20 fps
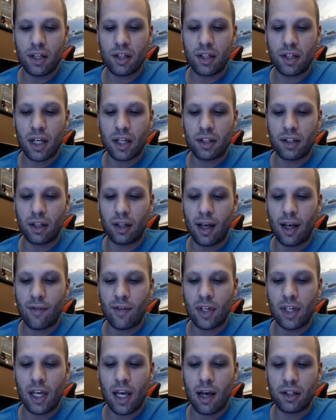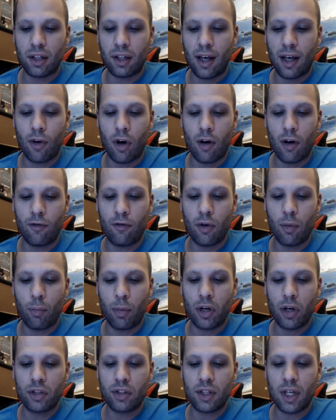sets 11-game fall
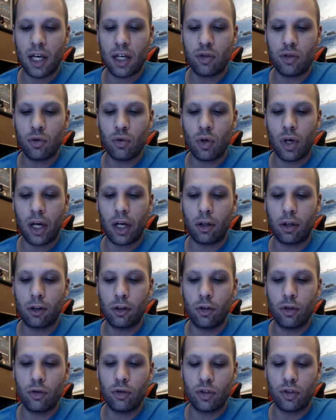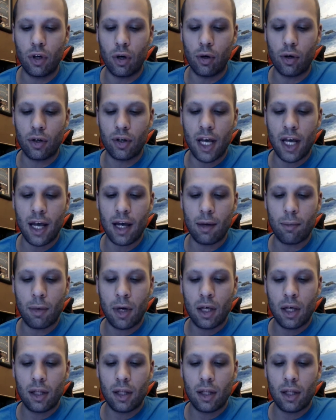football schedule, includes Notre Dame.